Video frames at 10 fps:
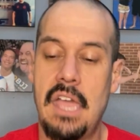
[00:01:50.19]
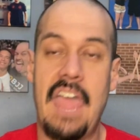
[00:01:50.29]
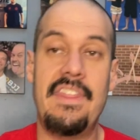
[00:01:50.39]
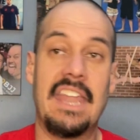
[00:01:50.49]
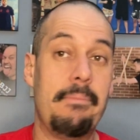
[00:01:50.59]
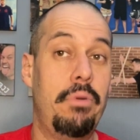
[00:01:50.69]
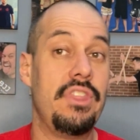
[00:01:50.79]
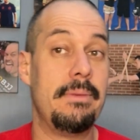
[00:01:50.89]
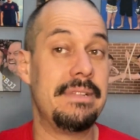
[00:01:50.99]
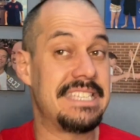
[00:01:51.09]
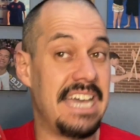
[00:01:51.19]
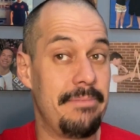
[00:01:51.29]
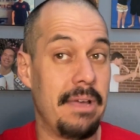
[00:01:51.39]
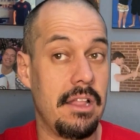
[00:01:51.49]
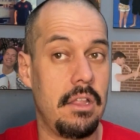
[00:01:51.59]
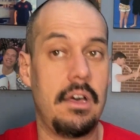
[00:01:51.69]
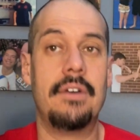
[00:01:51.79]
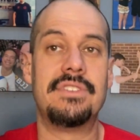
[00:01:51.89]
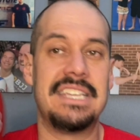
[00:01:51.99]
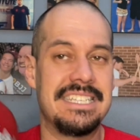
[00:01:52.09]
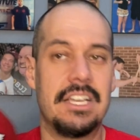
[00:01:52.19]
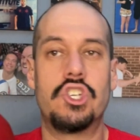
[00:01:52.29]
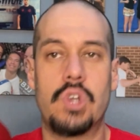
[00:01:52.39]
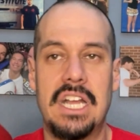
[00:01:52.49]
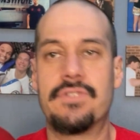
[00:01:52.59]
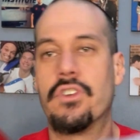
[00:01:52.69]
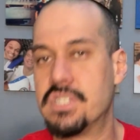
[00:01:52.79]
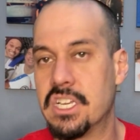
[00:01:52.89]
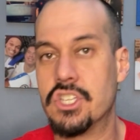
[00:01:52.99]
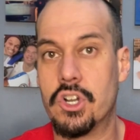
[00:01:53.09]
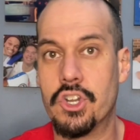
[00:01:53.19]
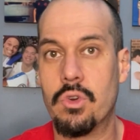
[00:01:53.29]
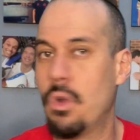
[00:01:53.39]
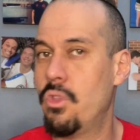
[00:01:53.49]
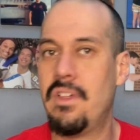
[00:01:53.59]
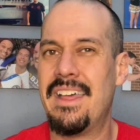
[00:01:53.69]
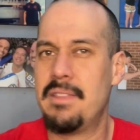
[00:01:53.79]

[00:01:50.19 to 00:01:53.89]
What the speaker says: and then I put them inside of my gloves, it's going to transfer. It's going to start to grow in there.